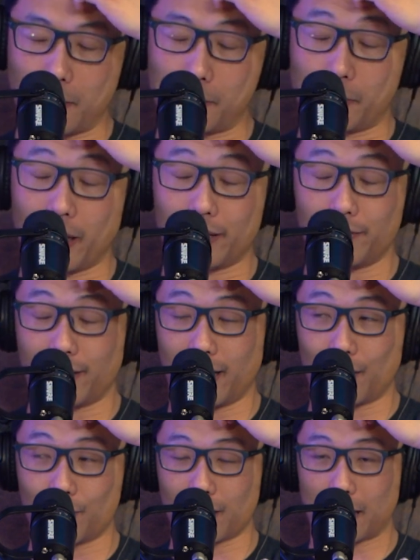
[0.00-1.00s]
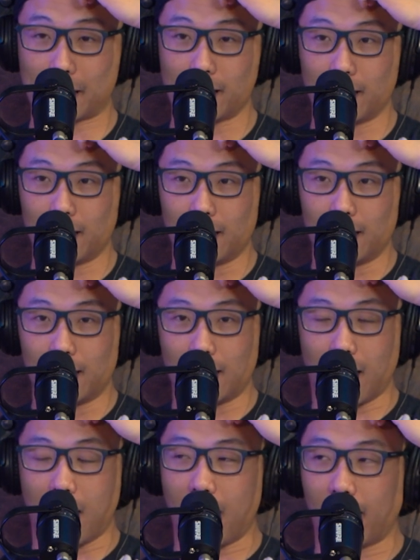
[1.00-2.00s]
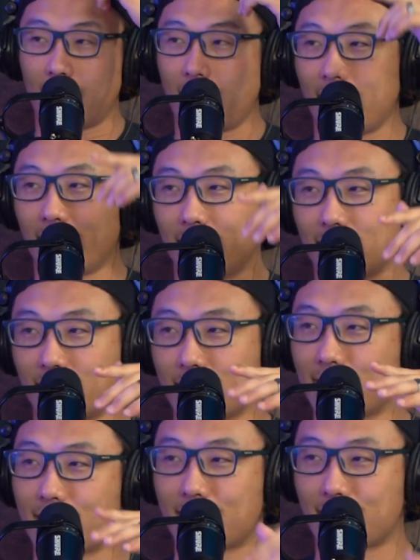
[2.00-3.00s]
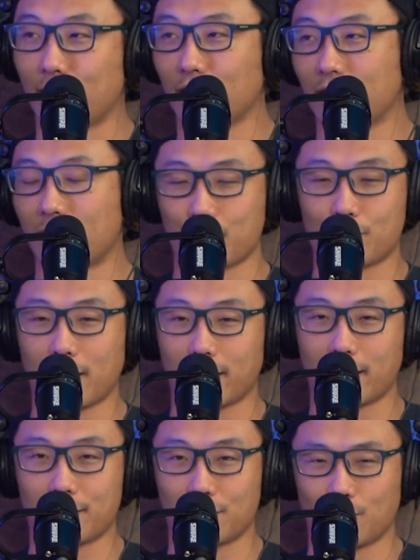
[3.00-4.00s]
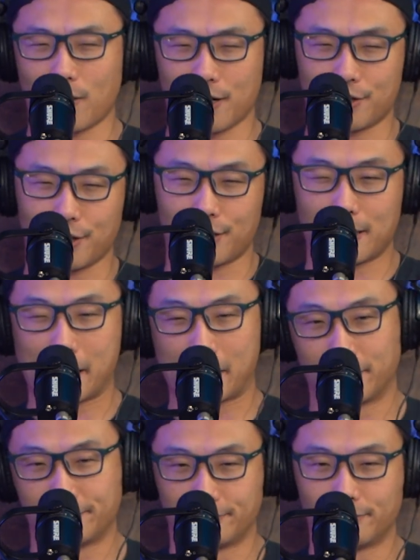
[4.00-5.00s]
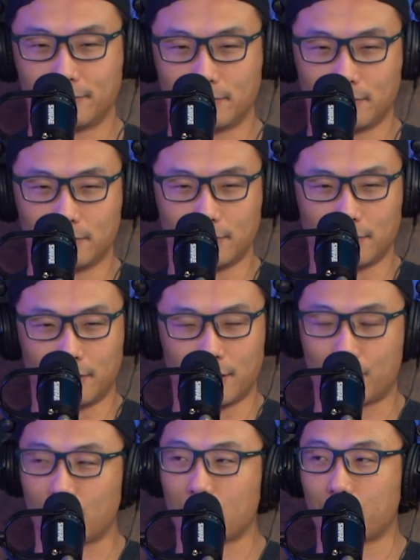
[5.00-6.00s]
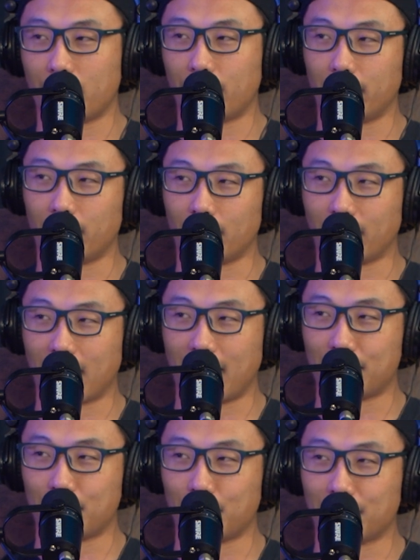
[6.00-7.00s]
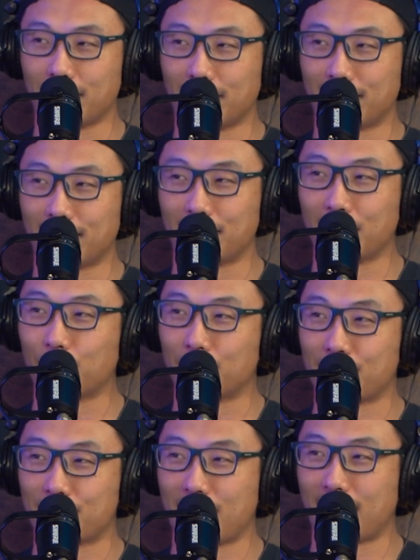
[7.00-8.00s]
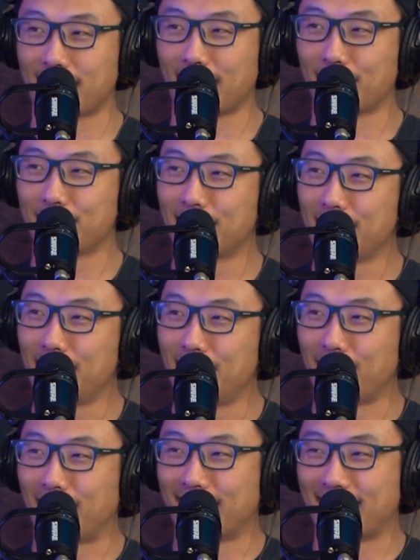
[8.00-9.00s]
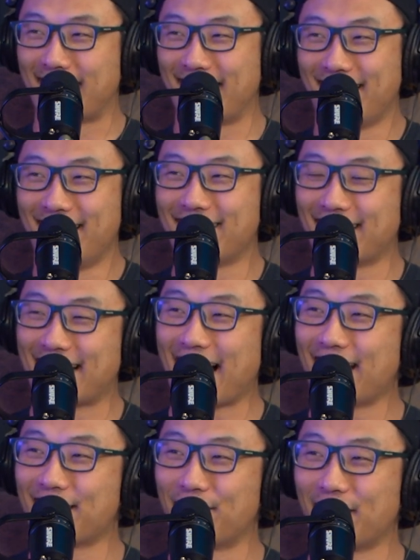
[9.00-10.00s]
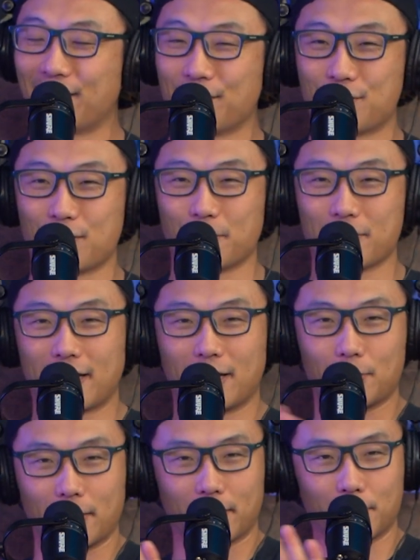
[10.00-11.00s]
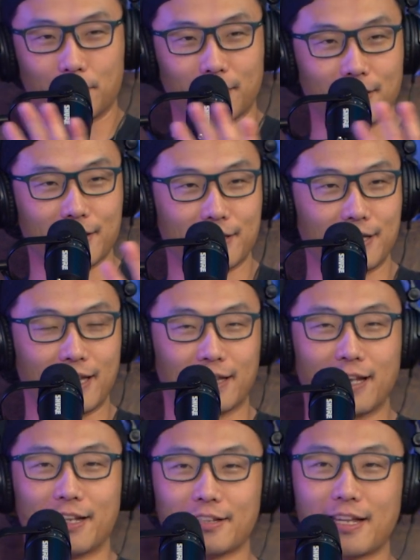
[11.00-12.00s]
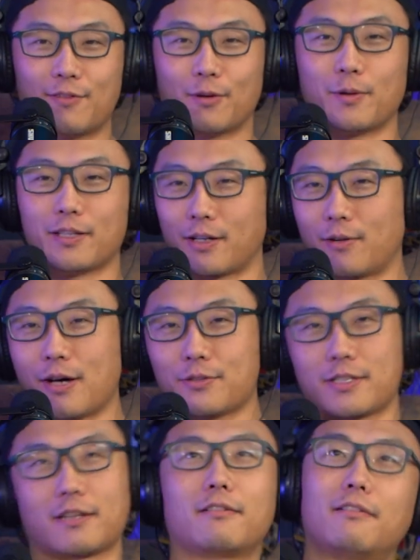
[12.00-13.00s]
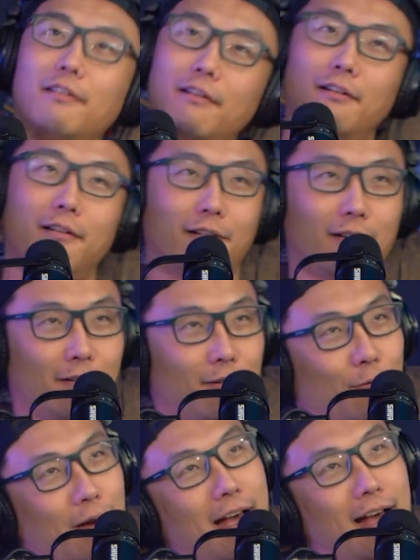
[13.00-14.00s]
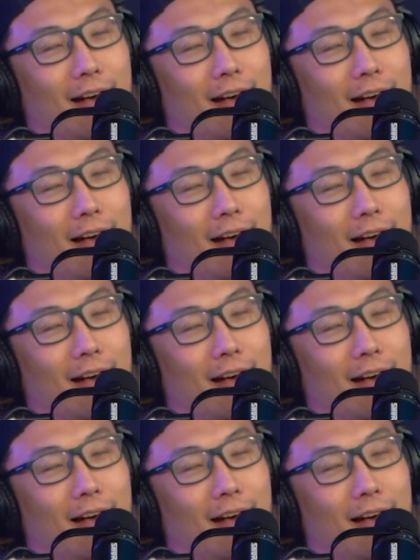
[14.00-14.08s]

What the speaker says: But then he was like, all right, this is the skill level I'm trying to get to. Watch this. He shows me a video of a guy doing the no touch knockout, right? The guy in the video he showed me was like doing this, and everyone in the crowd was just like, oh wow,